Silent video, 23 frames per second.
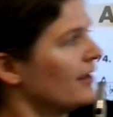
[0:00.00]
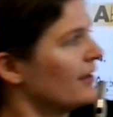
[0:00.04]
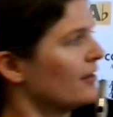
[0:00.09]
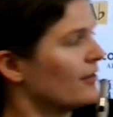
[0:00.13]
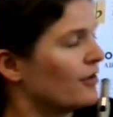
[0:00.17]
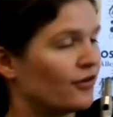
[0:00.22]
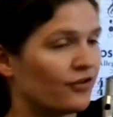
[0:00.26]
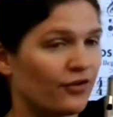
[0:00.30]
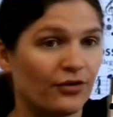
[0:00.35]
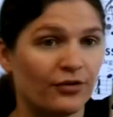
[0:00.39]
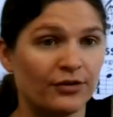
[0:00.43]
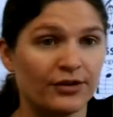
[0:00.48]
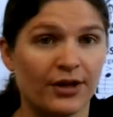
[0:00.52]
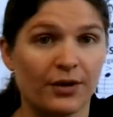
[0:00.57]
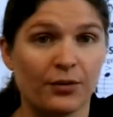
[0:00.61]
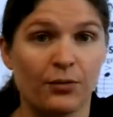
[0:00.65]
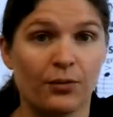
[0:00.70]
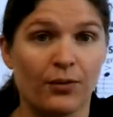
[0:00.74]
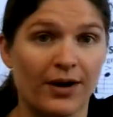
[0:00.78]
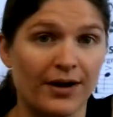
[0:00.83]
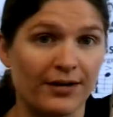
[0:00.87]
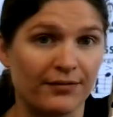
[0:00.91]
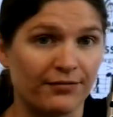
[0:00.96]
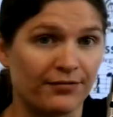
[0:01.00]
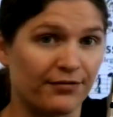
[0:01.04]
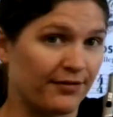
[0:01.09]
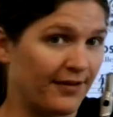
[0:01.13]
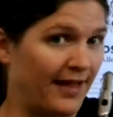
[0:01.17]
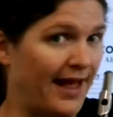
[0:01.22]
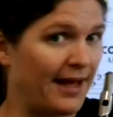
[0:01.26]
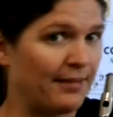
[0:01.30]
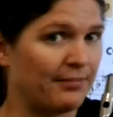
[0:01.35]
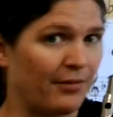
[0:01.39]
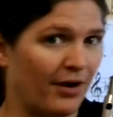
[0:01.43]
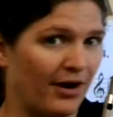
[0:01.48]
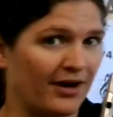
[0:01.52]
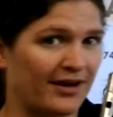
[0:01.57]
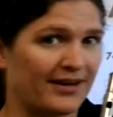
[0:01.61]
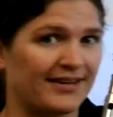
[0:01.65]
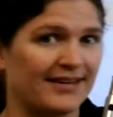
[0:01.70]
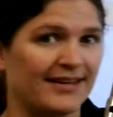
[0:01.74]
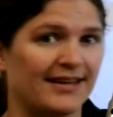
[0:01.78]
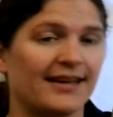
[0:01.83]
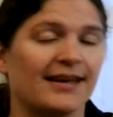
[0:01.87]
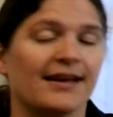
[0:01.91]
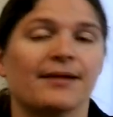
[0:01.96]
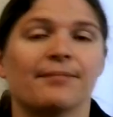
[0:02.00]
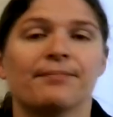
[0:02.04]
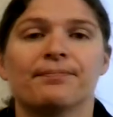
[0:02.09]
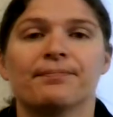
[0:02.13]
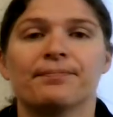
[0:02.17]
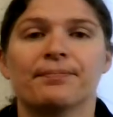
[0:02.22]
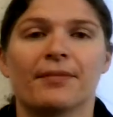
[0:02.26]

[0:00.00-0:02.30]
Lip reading: There's only one flat marked in.